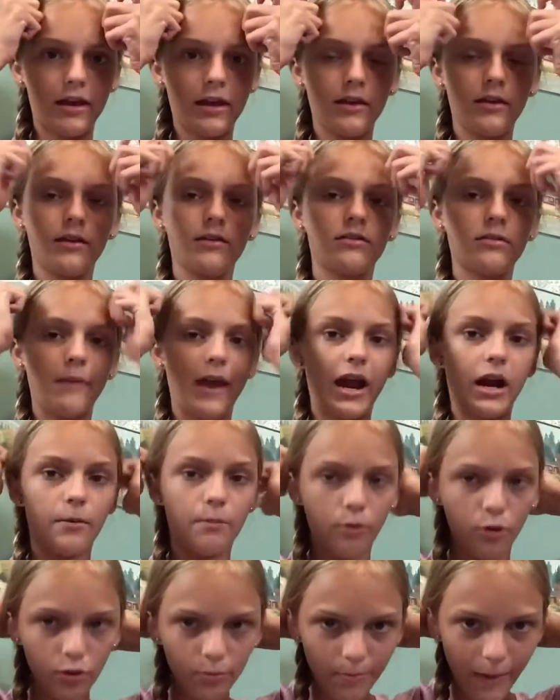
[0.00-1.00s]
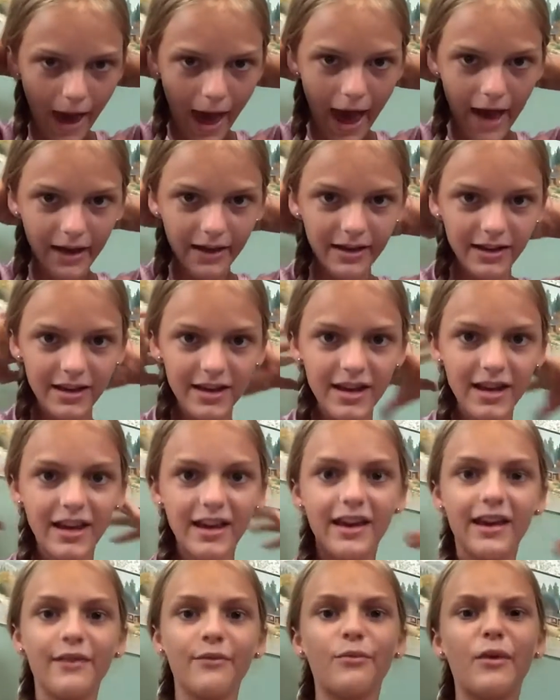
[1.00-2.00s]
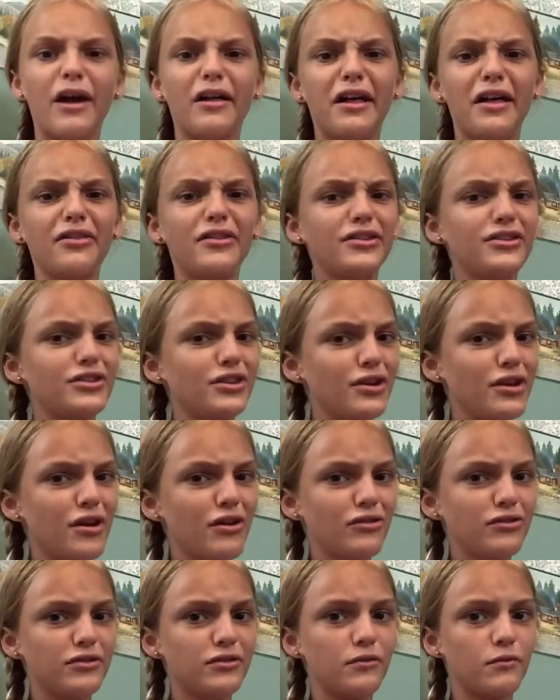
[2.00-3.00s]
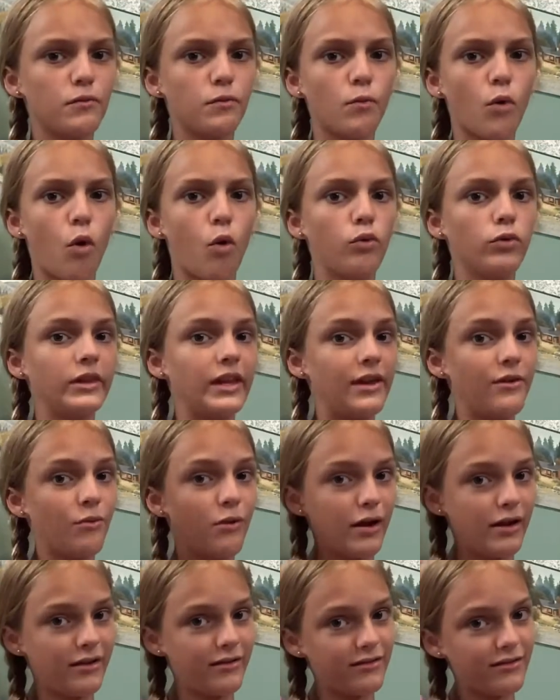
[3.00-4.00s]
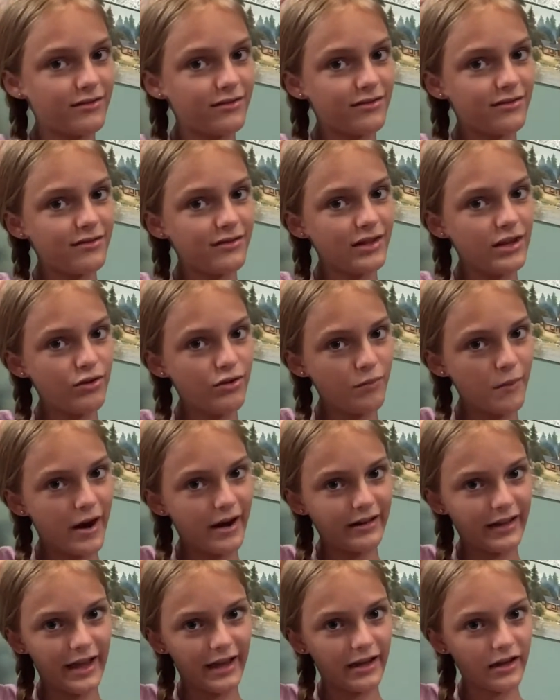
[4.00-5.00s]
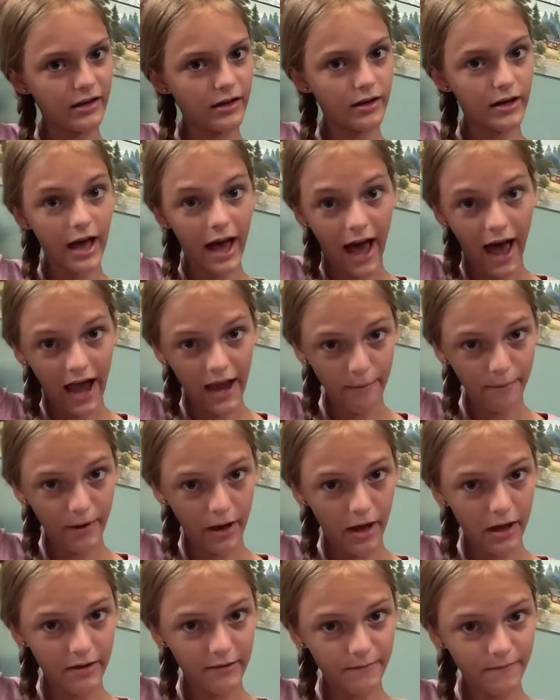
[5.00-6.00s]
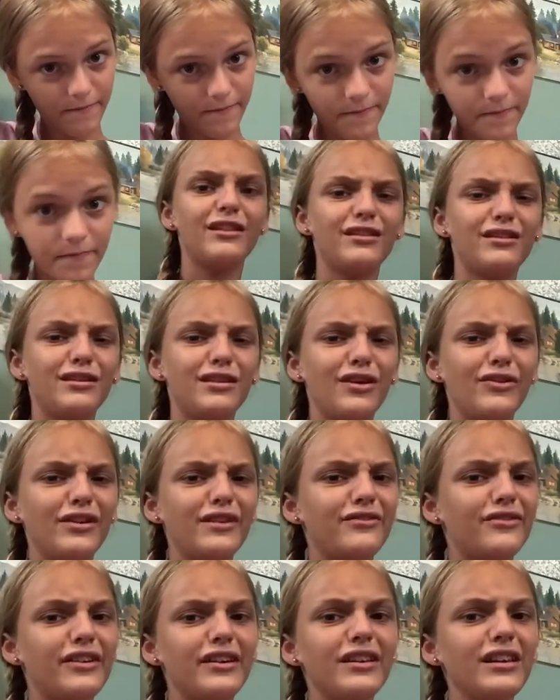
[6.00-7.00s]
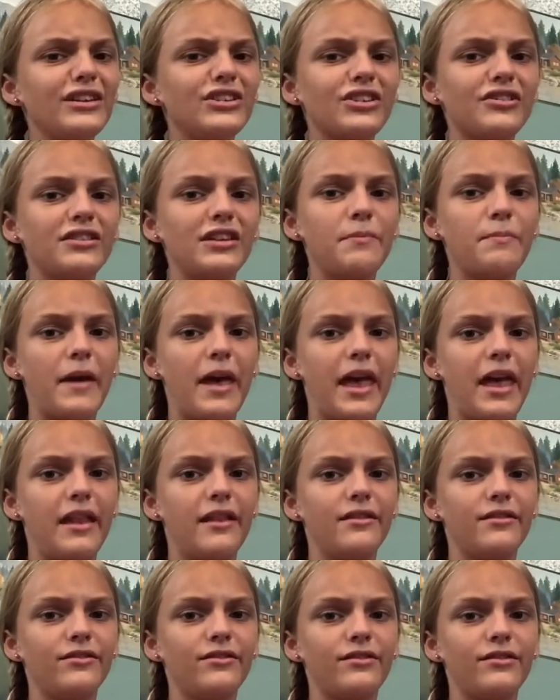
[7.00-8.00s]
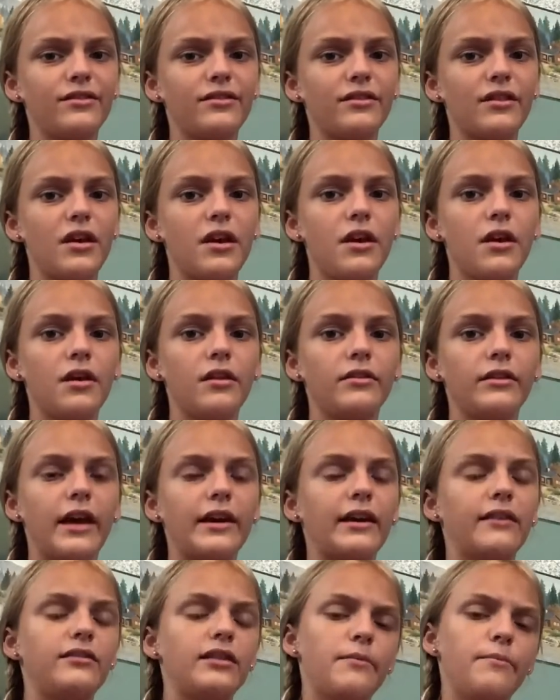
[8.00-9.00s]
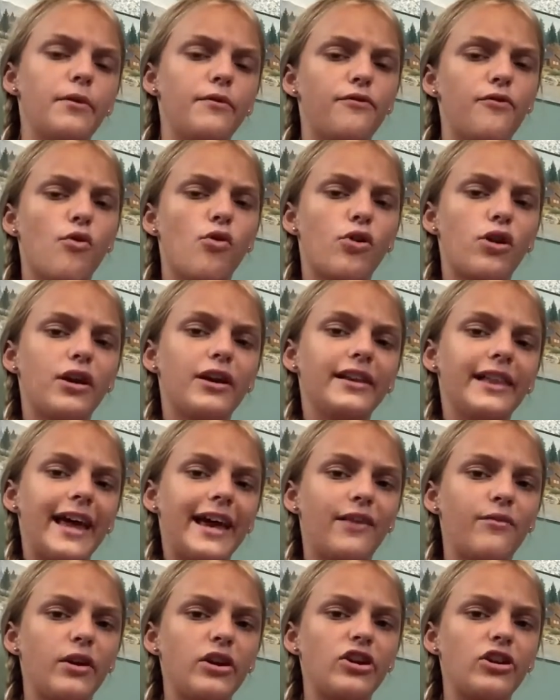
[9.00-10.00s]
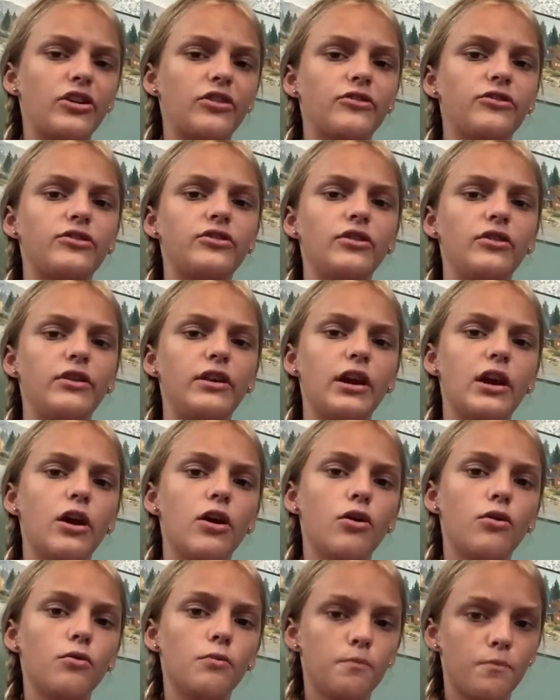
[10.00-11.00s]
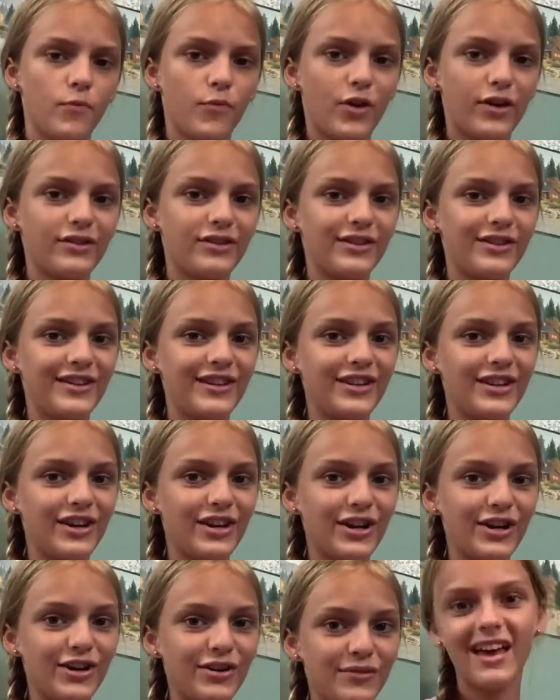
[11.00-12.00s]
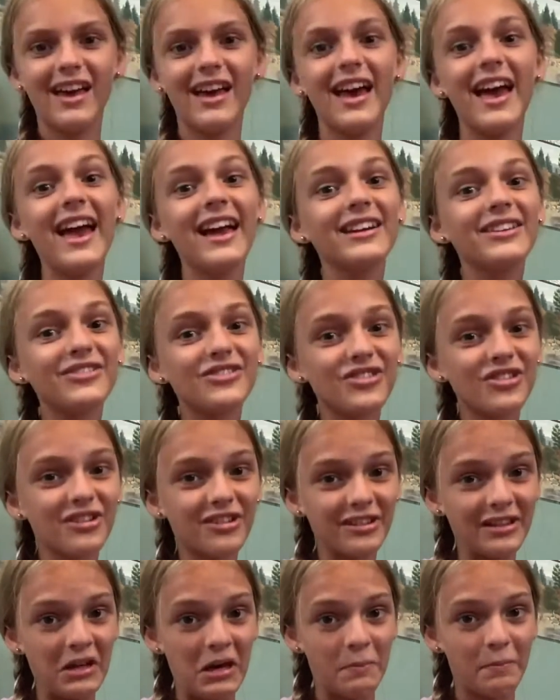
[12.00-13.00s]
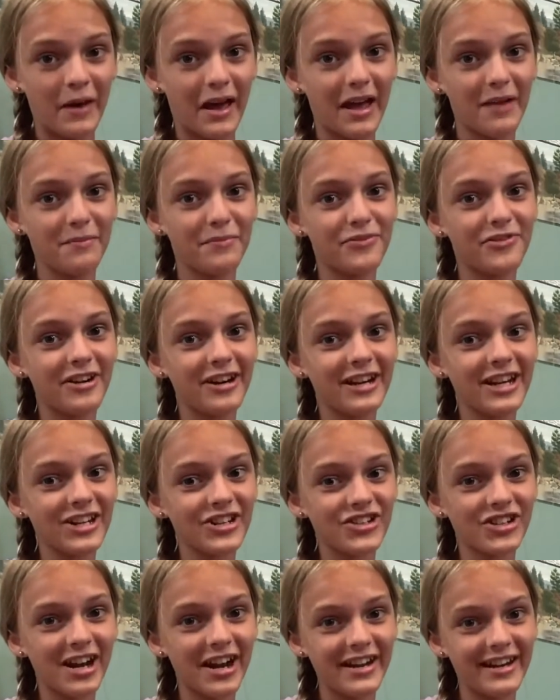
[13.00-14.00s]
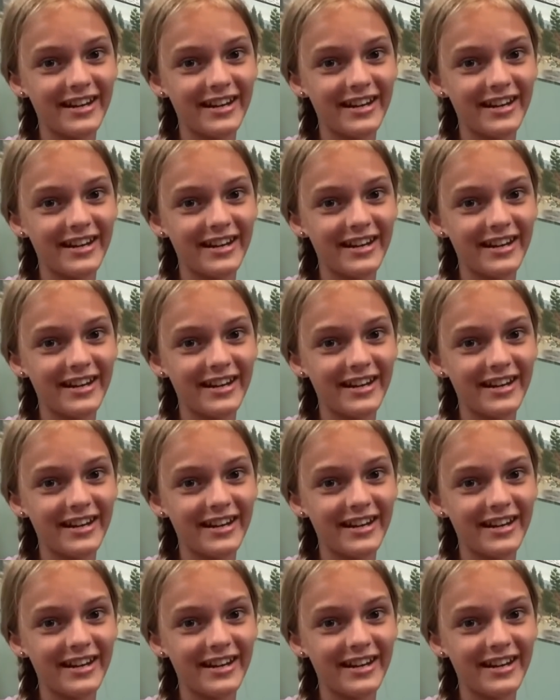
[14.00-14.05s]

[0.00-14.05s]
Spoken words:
some hair pulled back, while other studios only want you to wear a high bun. So it really just depends, like I said before, what your studio wants you to do. Extra clip. I'm pretty sure I need